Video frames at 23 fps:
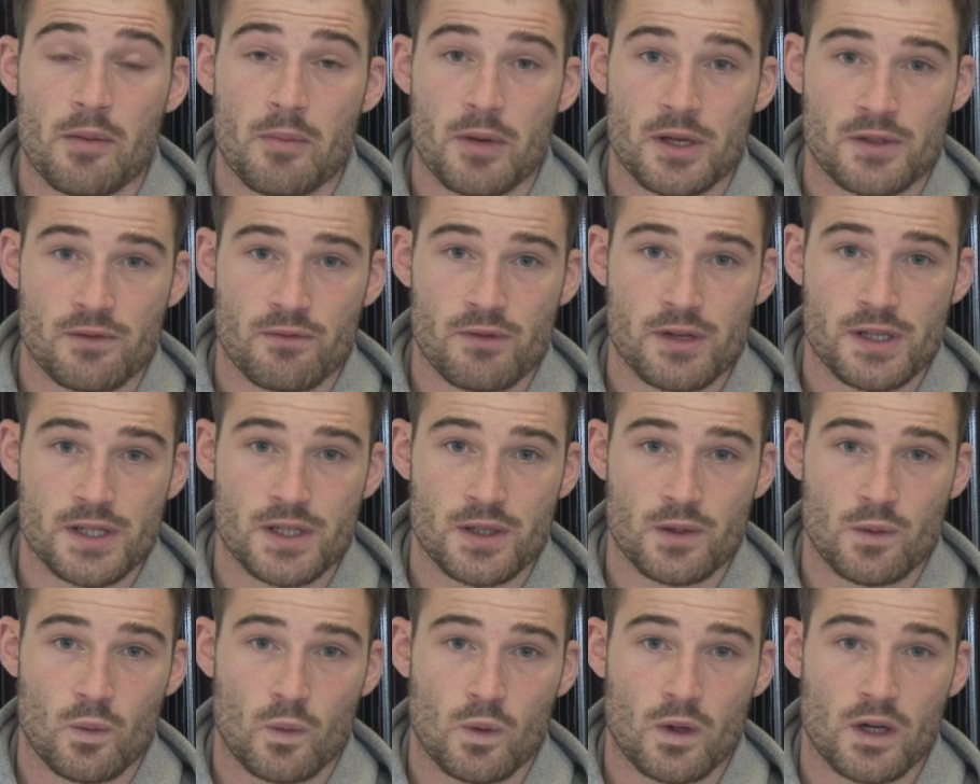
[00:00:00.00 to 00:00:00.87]
most
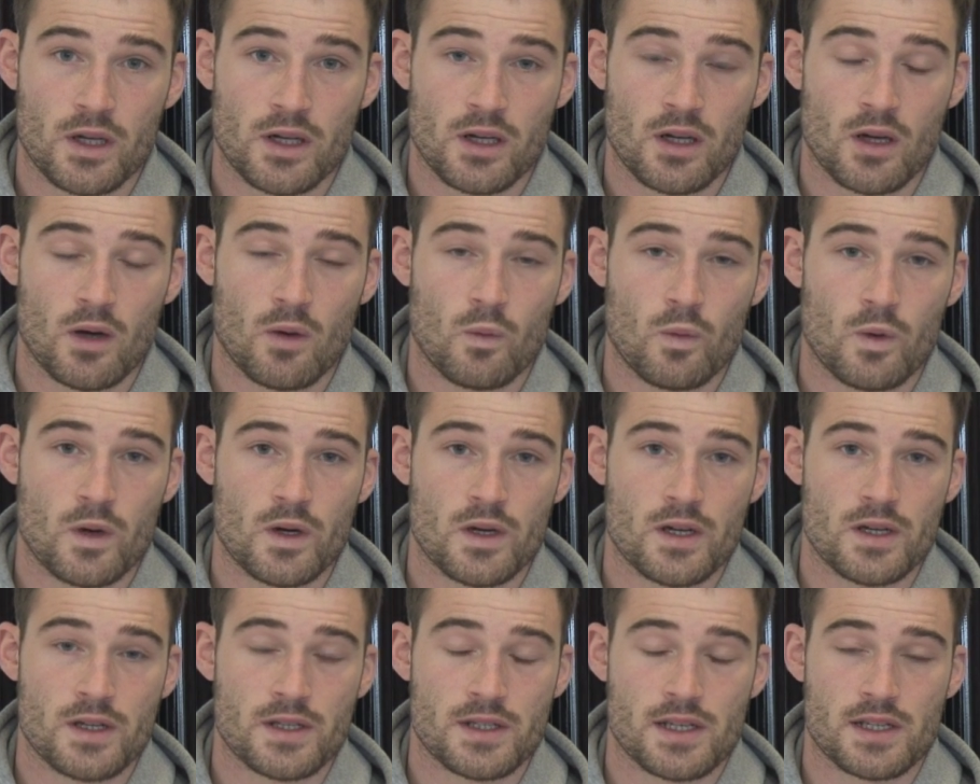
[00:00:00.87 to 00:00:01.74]
recent one
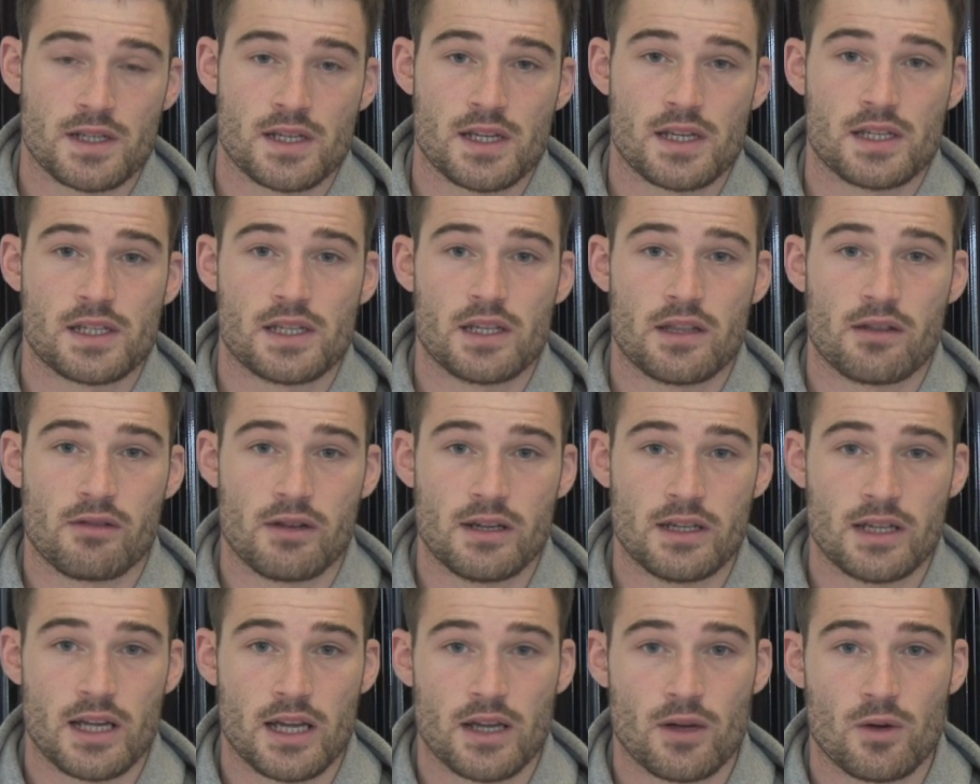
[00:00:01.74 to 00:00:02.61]
was a
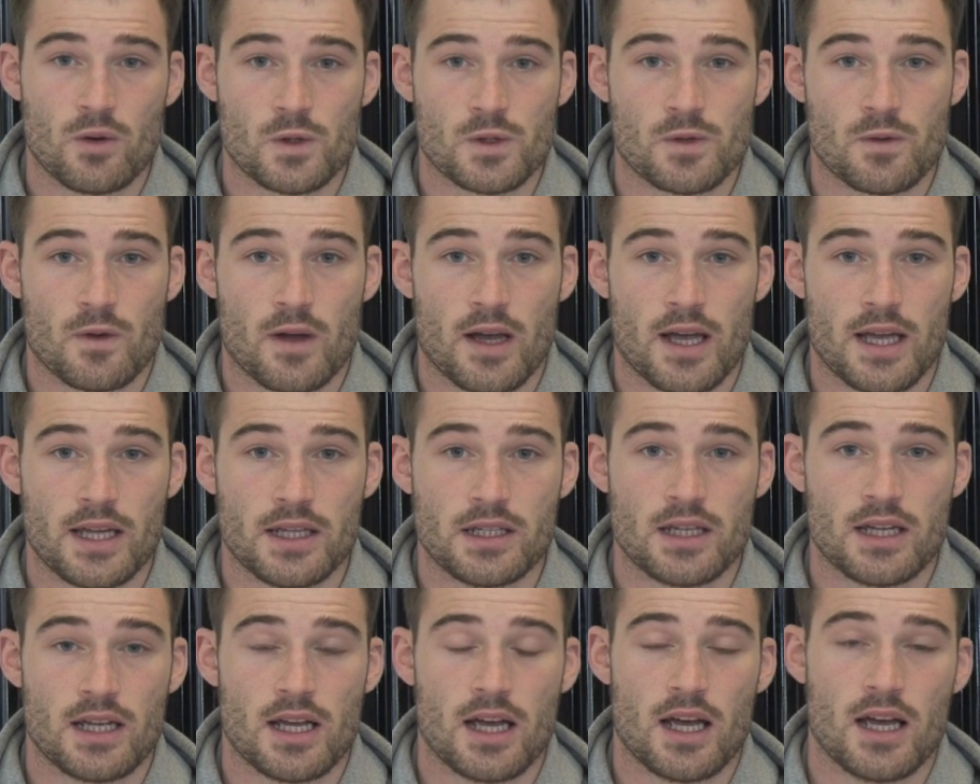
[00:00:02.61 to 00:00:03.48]
63-day horse
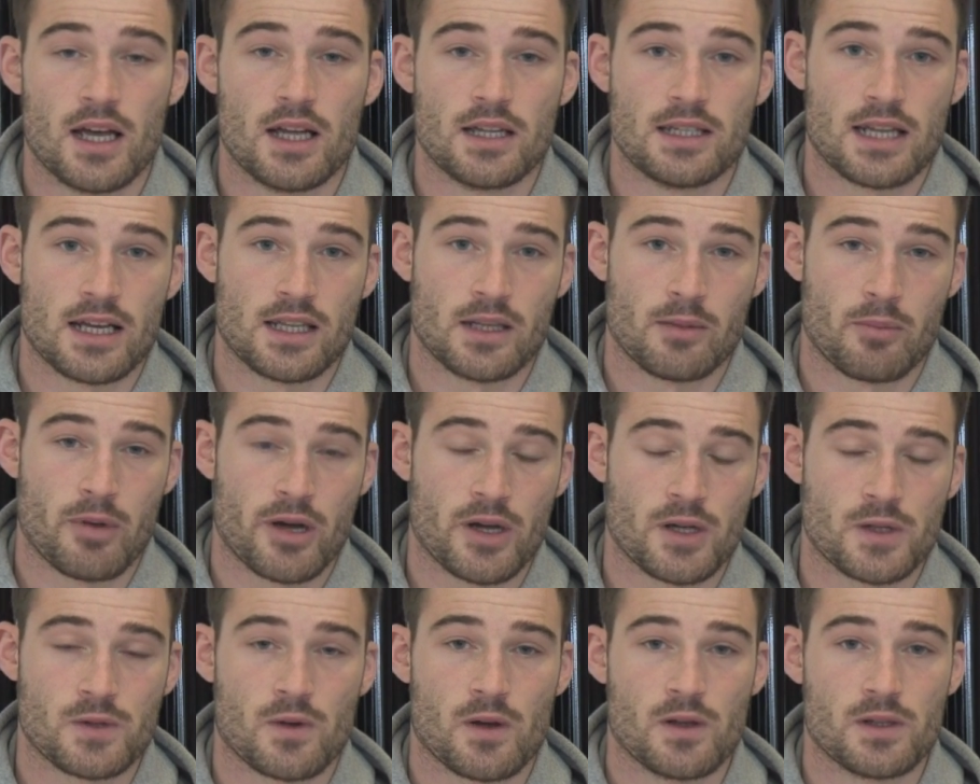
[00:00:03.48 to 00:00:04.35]
ride down the
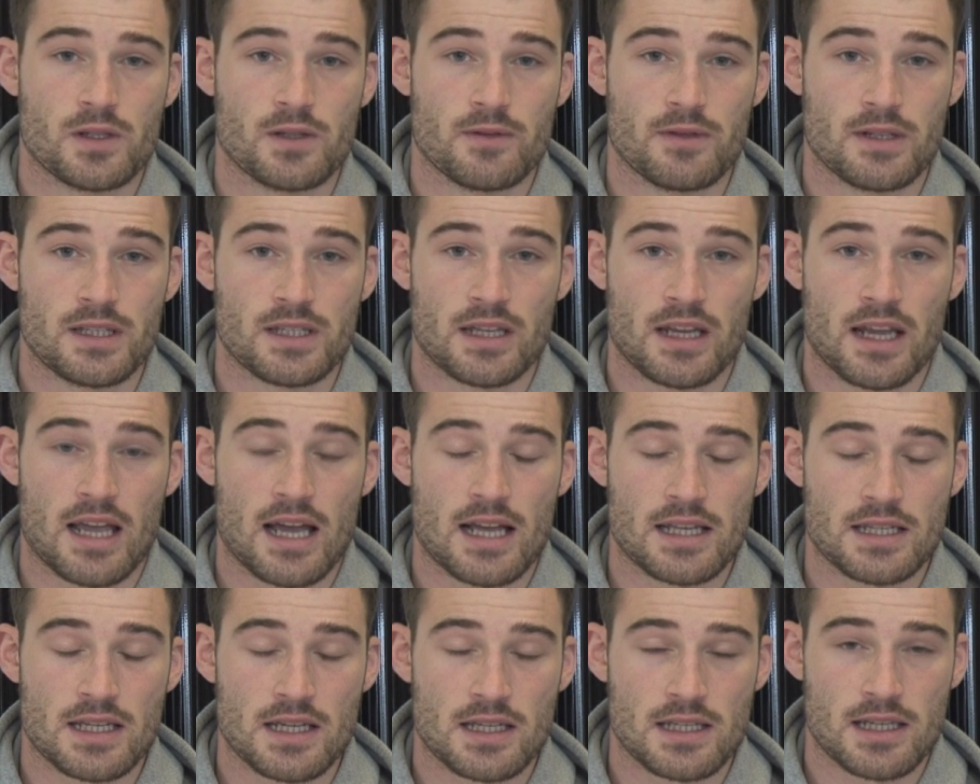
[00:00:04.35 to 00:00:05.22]
post roads of eastern
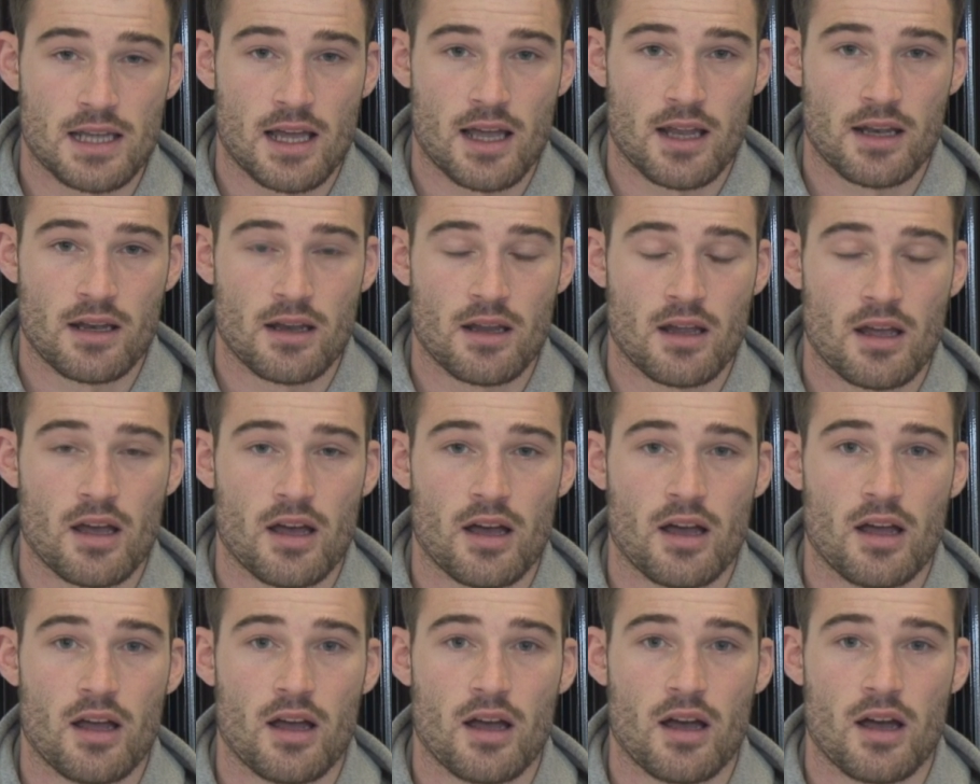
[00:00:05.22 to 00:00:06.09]
Kazakhstan.
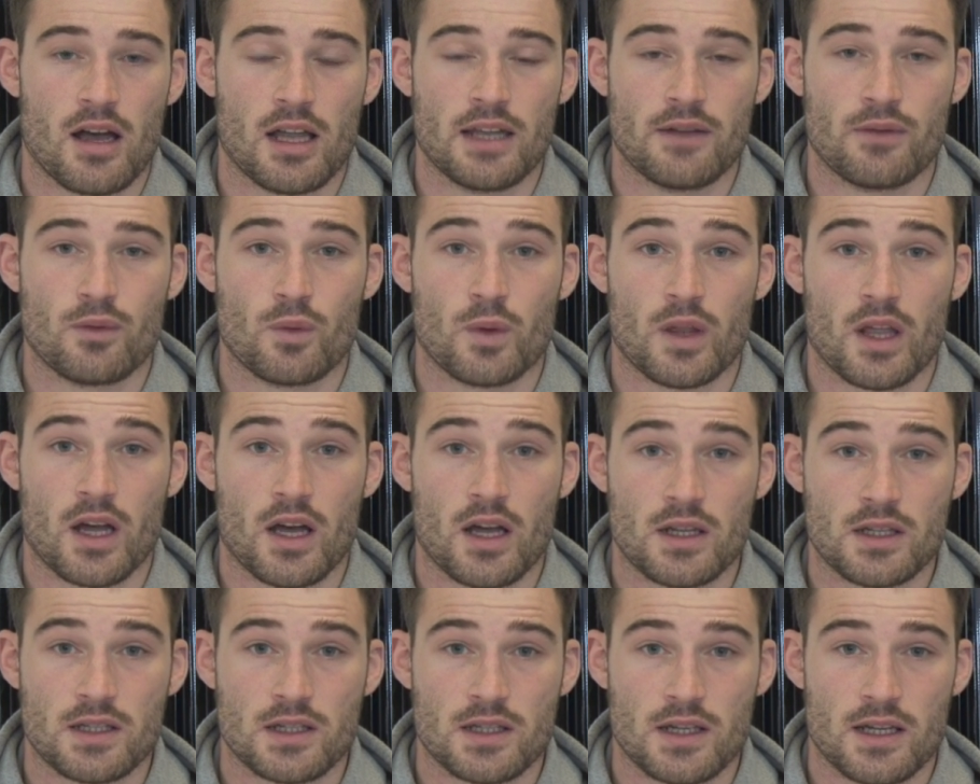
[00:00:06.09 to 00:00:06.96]
I lived with a
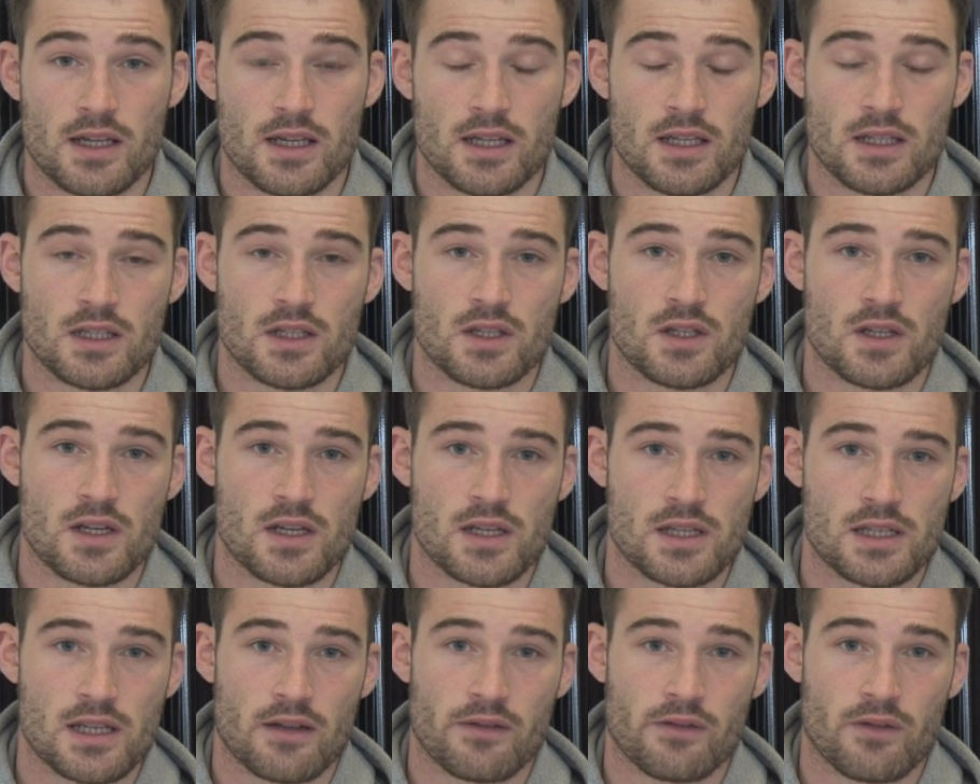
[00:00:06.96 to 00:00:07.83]
hunter in
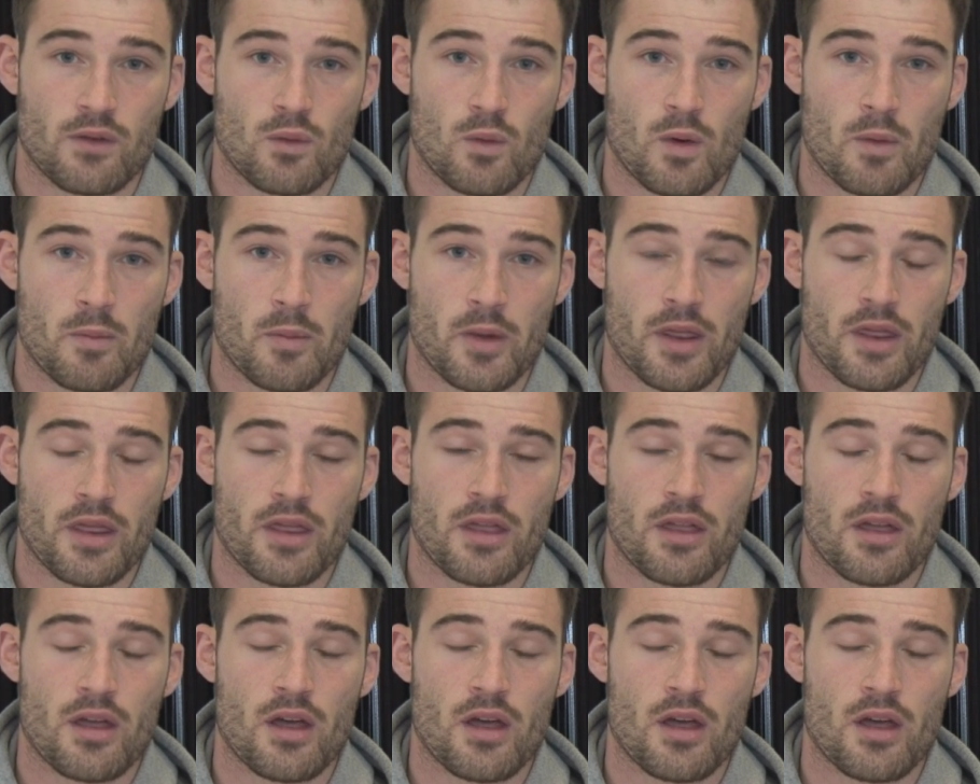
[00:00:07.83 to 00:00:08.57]
Tajikistan for 1 month.